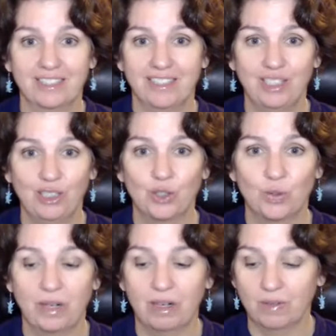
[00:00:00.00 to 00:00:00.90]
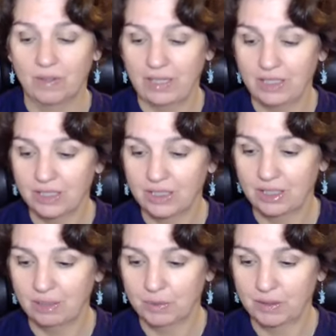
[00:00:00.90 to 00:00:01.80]
and enjoy our
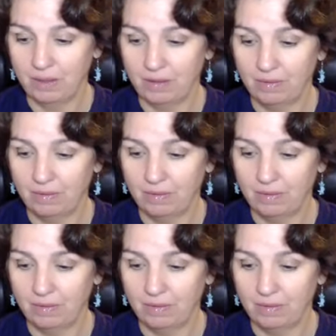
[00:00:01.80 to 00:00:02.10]
relationships and our